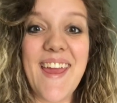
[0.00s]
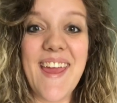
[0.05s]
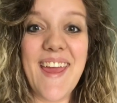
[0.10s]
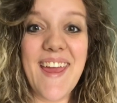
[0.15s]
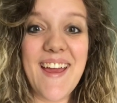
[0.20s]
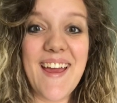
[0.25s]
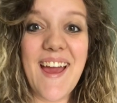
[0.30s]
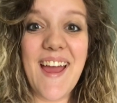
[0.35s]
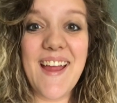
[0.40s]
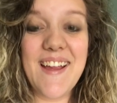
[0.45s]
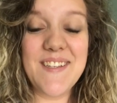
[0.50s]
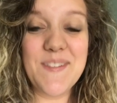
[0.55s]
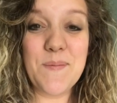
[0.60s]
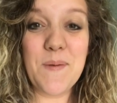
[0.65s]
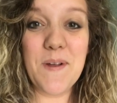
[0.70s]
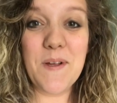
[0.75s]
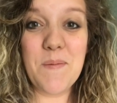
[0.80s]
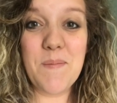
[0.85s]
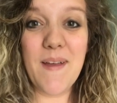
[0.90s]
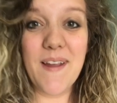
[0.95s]
Hey guys,
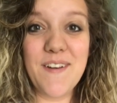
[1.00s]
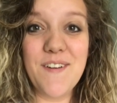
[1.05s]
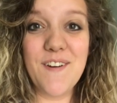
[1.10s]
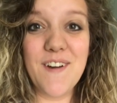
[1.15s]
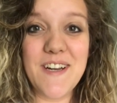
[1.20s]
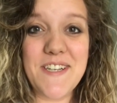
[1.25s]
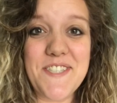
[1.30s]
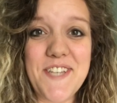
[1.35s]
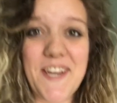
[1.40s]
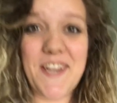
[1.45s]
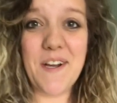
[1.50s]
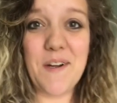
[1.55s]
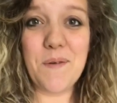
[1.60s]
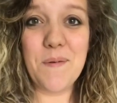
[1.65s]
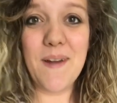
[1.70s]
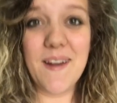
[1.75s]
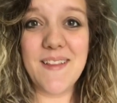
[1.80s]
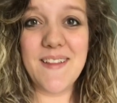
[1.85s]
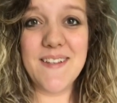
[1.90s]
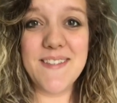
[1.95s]
welcome back to our
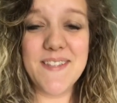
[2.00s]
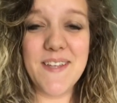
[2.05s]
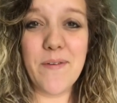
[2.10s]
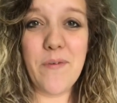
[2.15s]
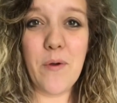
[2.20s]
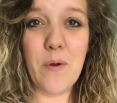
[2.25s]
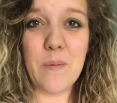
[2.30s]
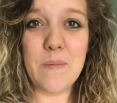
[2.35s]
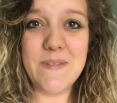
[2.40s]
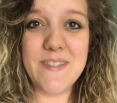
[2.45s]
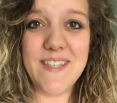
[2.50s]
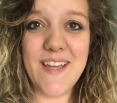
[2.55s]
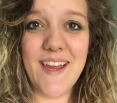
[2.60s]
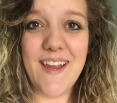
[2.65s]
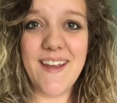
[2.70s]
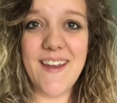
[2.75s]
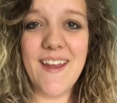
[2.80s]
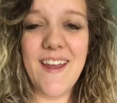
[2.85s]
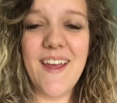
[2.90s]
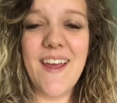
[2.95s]
channel, Reckless Love
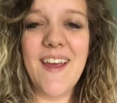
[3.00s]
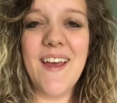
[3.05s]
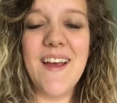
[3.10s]
Homestead.